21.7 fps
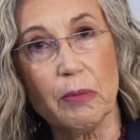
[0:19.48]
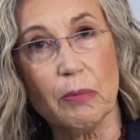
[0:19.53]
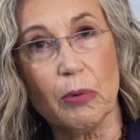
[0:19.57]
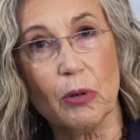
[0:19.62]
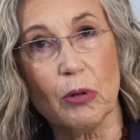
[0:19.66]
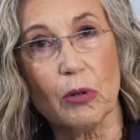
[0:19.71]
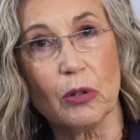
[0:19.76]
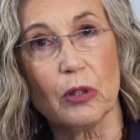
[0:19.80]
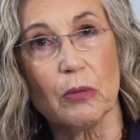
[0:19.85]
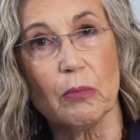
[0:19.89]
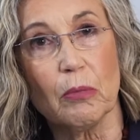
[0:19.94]

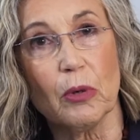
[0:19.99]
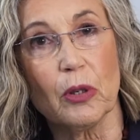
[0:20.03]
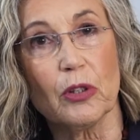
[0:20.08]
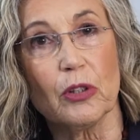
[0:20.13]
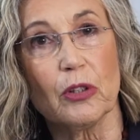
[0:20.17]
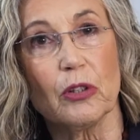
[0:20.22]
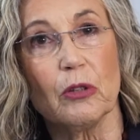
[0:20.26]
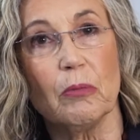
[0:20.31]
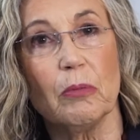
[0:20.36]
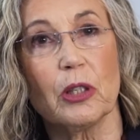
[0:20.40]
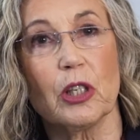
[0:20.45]
important
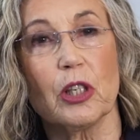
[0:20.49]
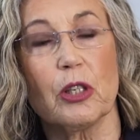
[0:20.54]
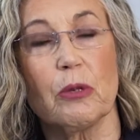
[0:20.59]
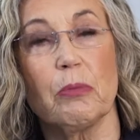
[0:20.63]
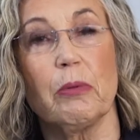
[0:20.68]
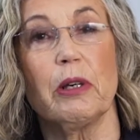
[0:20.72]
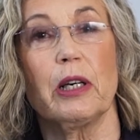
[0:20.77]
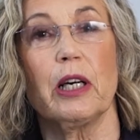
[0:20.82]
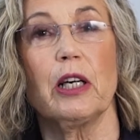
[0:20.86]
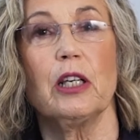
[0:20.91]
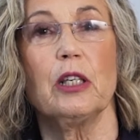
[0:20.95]
module because
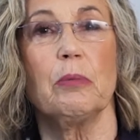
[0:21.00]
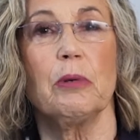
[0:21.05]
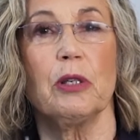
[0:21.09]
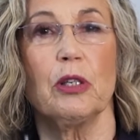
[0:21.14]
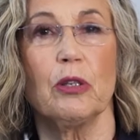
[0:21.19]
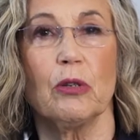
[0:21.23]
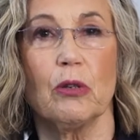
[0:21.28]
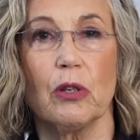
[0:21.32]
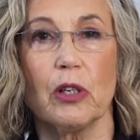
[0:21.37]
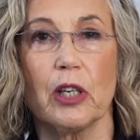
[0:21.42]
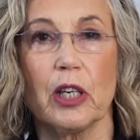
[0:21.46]
we're going to be
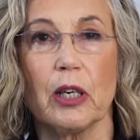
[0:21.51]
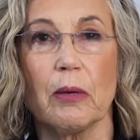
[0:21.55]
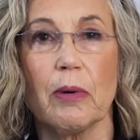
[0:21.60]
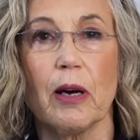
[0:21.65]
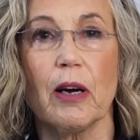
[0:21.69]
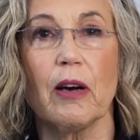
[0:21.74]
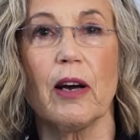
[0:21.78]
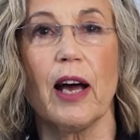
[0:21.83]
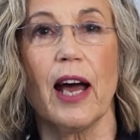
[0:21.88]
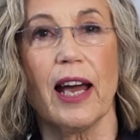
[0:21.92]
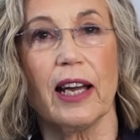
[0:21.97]
talking
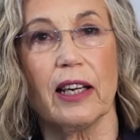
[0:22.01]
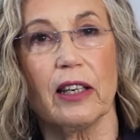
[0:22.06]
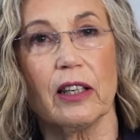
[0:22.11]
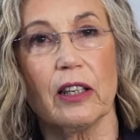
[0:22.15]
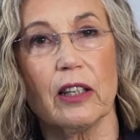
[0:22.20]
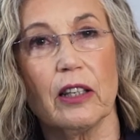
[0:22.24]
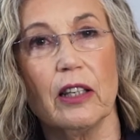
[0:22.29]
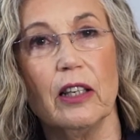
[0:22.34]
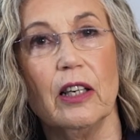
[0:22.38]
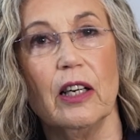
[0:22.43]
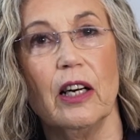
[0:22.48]
about
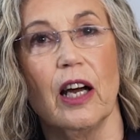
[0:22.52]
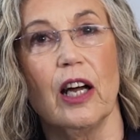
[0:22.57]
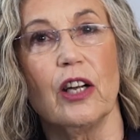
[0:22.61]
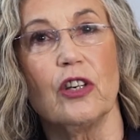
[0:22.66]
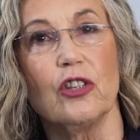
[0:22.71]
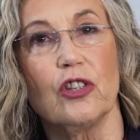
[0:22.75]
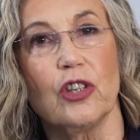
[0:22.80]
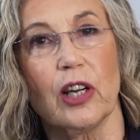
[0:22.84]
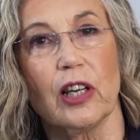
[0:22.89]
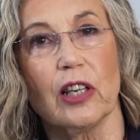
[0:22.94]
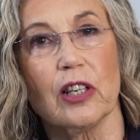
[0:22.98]
anger
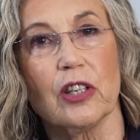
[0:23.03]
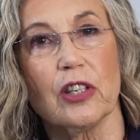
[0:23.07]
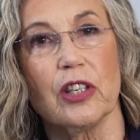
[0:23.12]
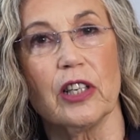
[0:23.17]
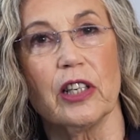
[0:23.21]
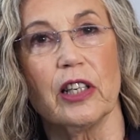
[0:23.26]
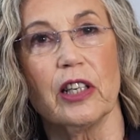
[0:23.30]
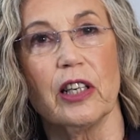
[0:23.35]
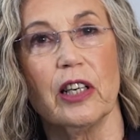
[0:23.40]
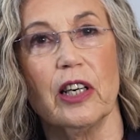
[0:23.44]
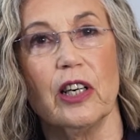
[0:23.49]
and
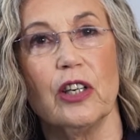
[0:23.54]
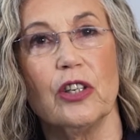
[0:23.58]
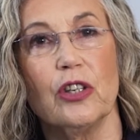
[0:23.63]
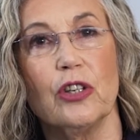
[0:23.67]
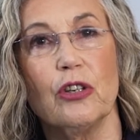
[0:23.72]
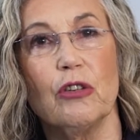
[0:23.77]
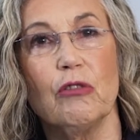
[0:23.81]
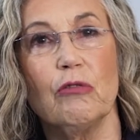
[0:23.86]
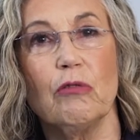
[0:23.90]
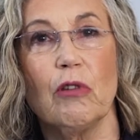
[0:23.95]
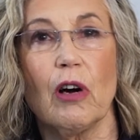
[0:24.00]
jealousy,
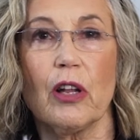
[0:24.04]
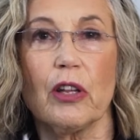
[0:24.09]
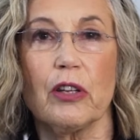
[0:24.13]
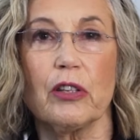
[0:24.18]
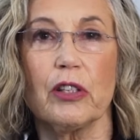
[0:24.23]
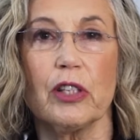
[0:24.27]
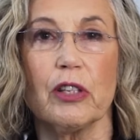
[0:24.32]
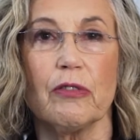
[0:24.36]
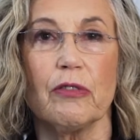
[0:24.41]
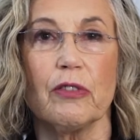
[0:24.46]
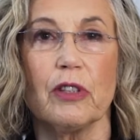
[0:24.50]
two rather
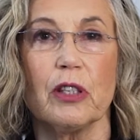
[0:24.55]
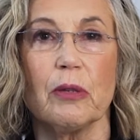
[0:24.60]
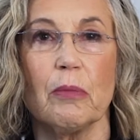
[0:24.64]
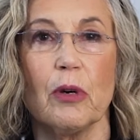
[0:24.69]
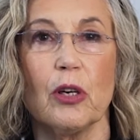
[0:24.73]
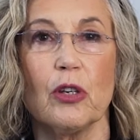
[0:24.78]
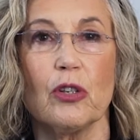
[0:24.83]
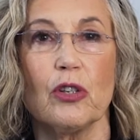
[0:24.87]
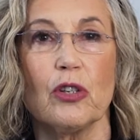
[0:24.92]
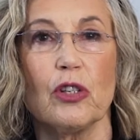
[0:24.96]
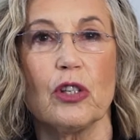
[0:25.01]
different
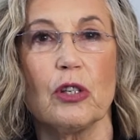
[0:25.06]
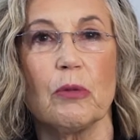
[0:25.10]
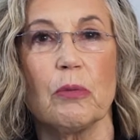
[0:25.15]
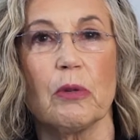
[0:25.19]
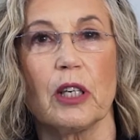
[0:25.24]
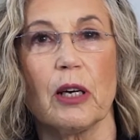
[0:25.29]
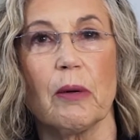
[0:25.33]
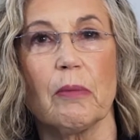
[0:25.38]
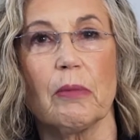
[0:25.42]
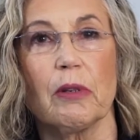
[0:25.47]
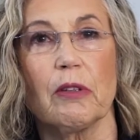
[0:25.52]
emotions but
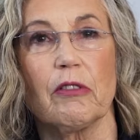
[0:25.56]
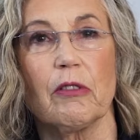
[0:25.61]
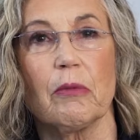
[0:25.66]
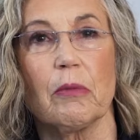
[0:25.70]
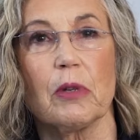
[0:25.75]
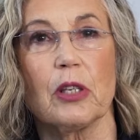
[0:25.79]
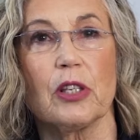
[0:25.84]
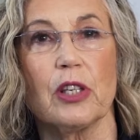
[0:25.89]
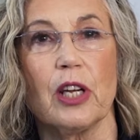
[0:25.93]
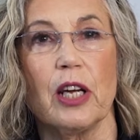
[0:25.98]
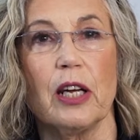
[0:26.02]
coming from
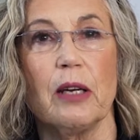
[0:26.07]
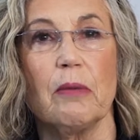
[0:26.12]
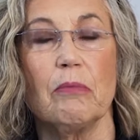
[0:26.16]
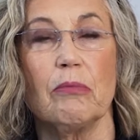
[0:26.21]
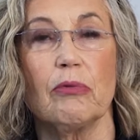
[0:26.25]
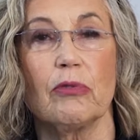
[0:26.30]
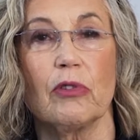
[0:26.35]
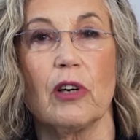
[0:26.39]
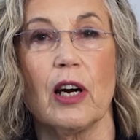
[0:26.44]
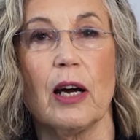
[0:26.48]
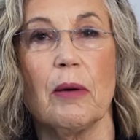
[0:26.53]
the same
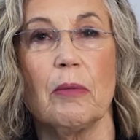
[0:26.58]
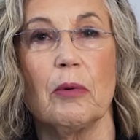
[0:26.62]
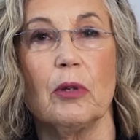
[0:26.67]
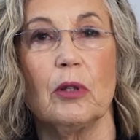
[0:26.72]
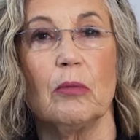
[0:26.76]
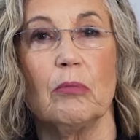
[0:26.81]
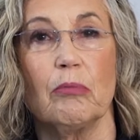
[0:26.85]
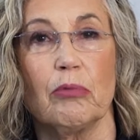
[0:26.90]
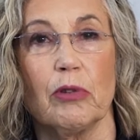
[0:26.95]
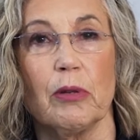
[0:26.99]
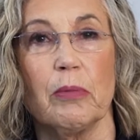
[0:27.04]
primal,
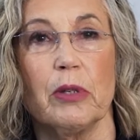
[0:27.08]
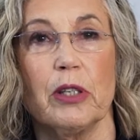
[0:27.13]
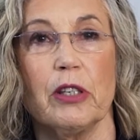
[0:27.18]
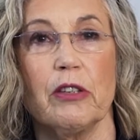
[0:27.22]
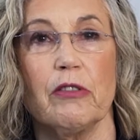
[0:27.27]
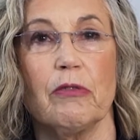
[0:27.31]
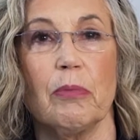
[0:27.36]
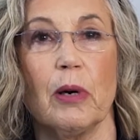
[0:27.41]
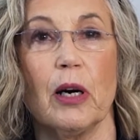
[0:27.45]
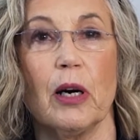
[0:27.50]
primitive